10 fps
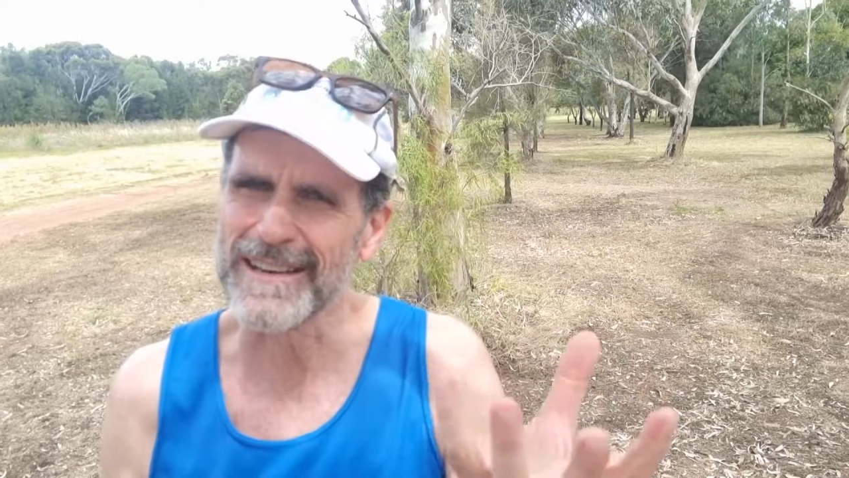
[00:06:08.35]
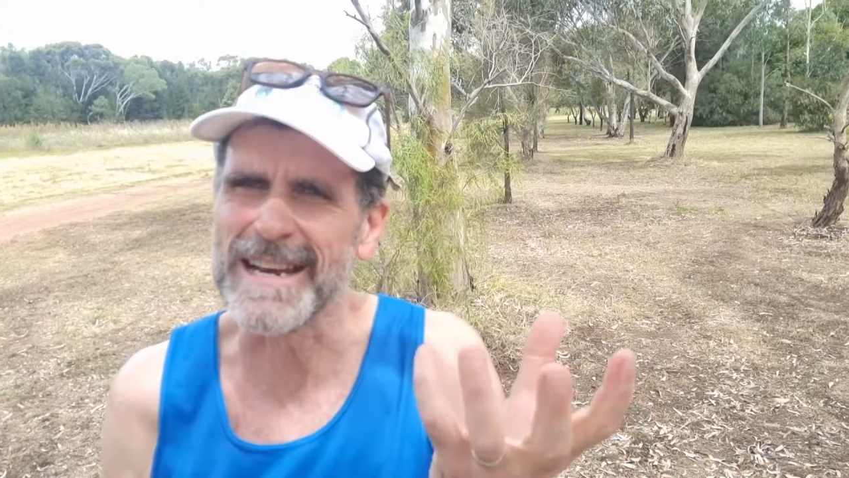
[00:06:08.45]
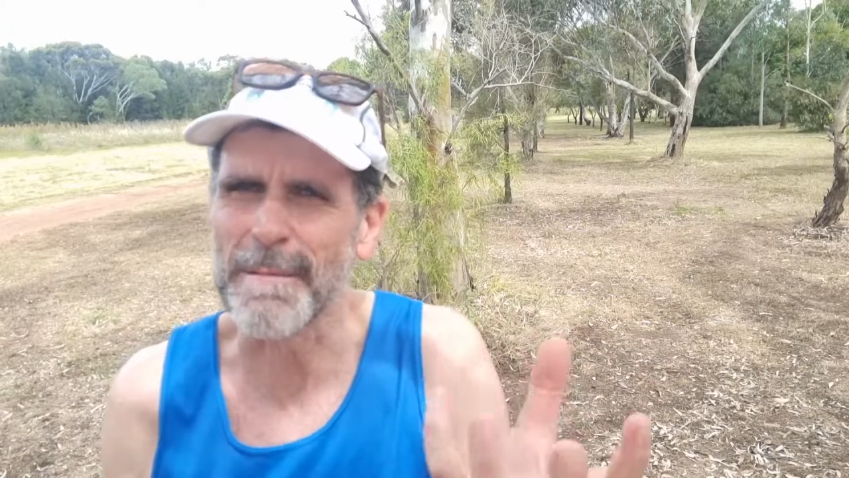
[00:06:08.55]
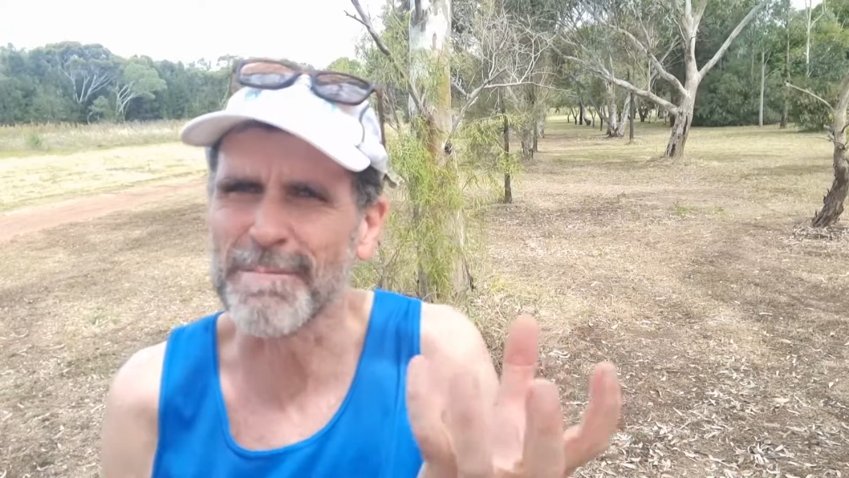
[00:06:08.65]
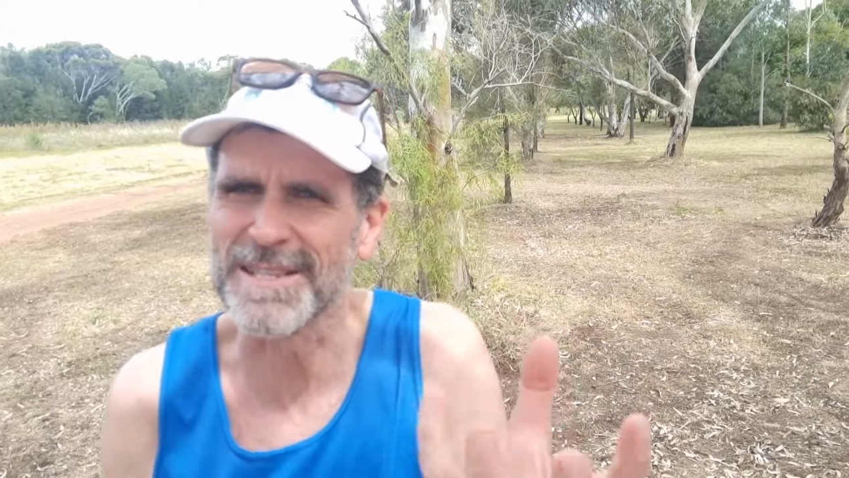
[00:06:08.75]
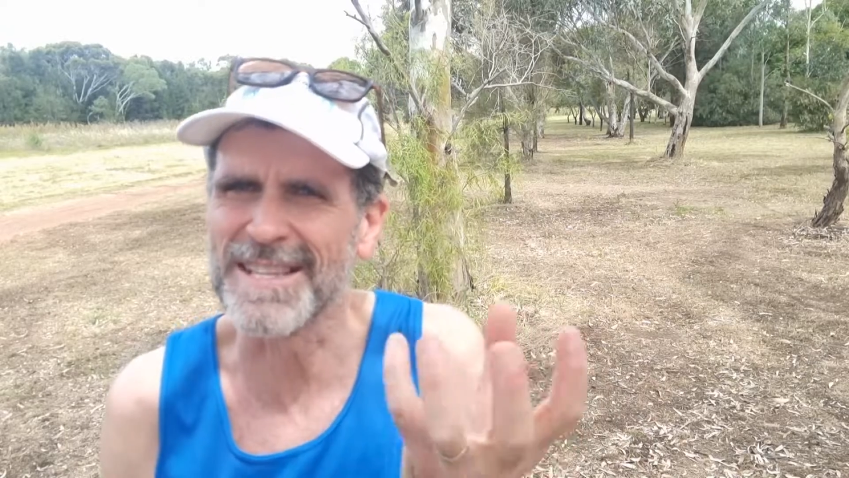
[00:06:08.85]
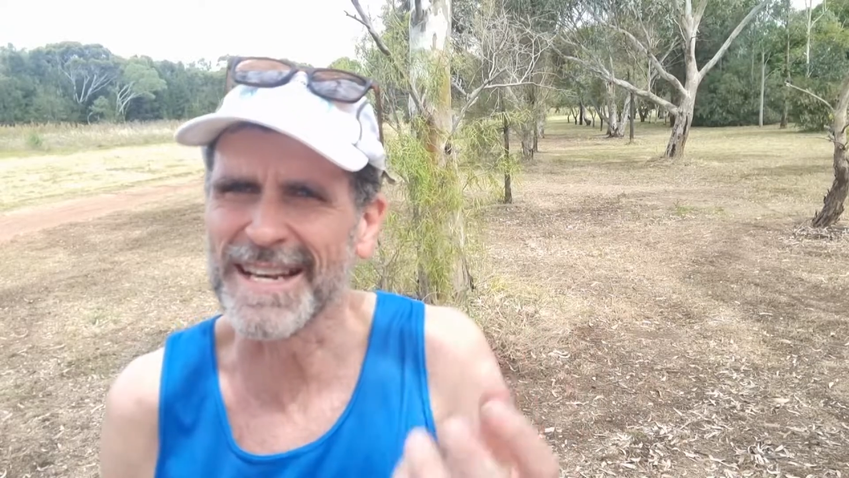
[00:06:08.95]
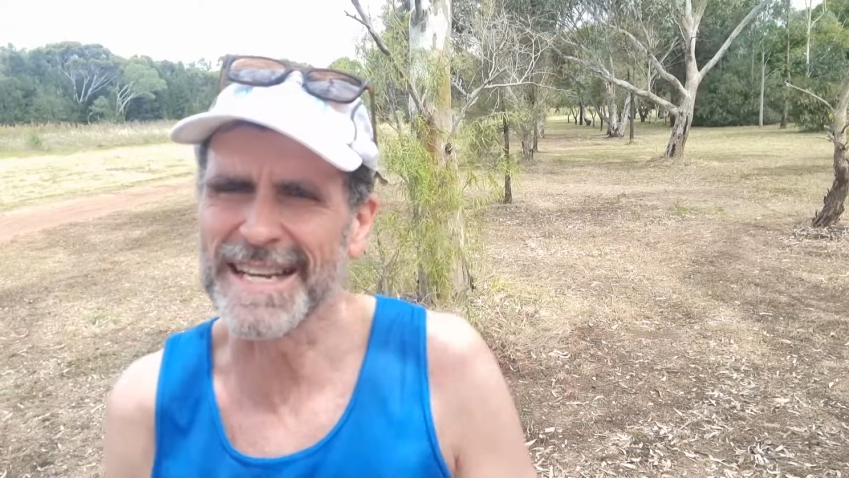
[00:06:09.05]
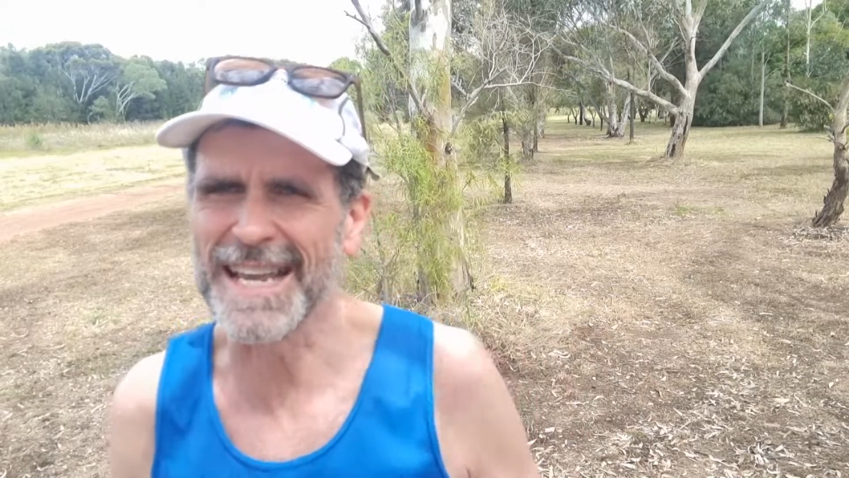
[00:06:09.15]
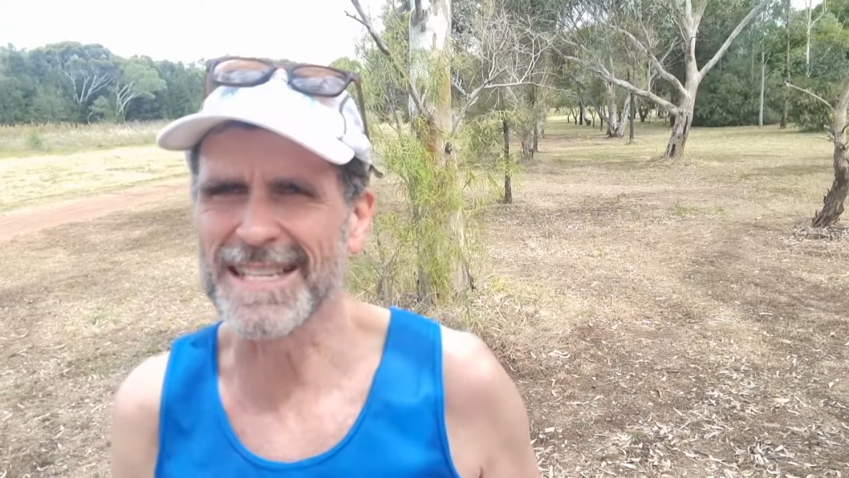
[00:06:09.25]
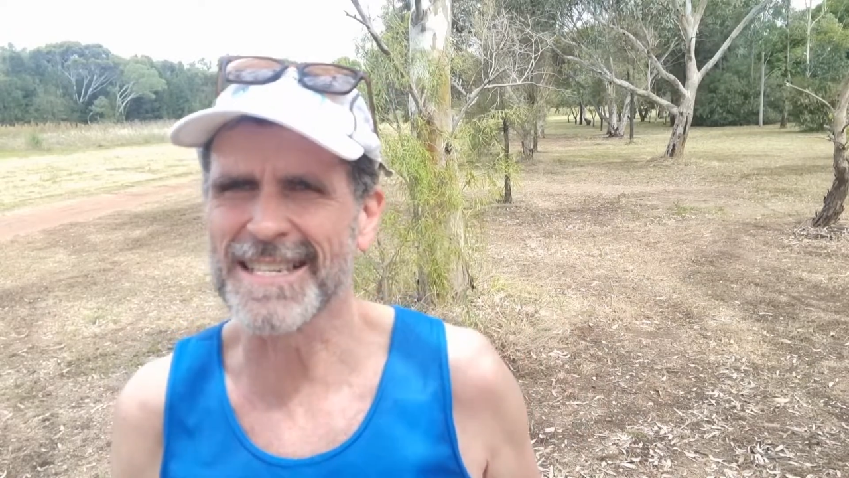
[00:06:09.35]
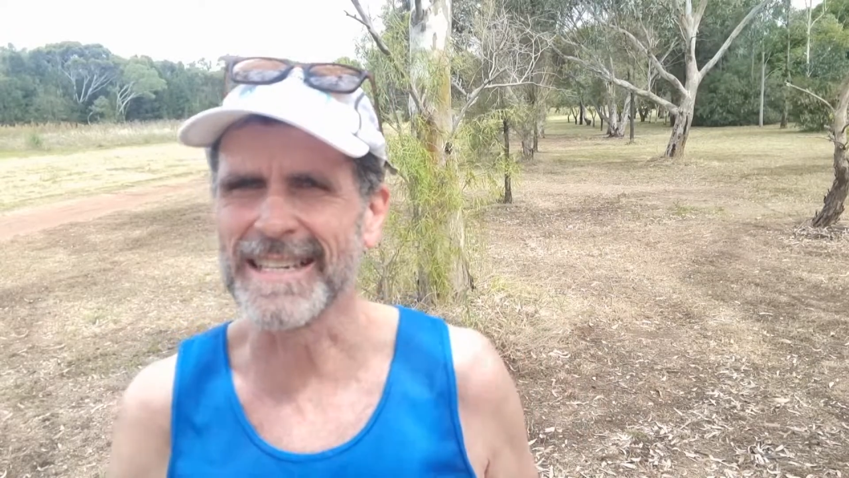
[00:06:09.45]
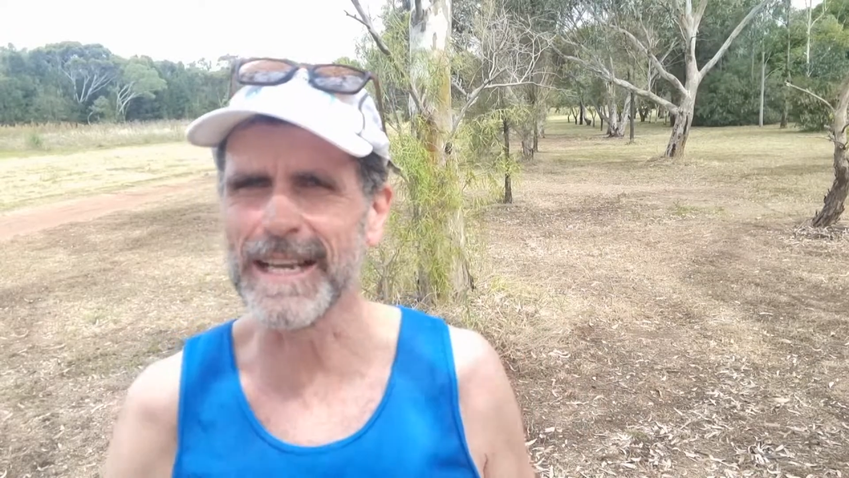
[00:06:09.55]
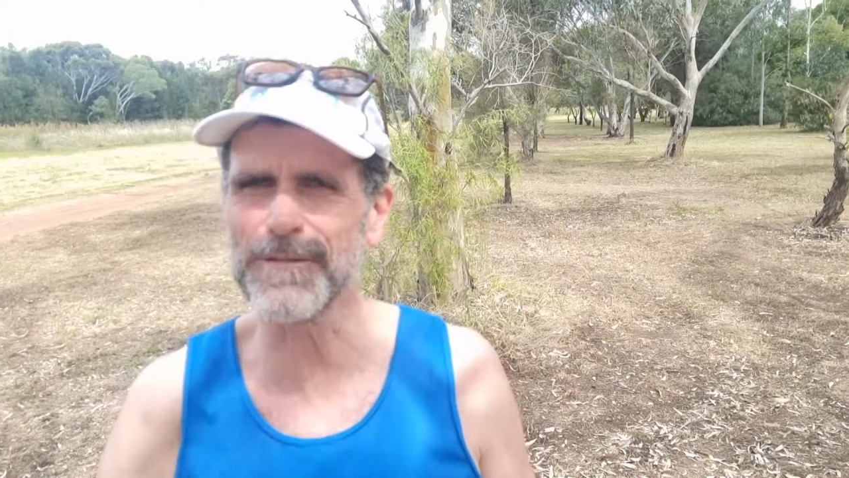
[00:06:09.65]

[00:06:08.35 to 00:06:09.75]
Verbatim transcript: numbers that it gets and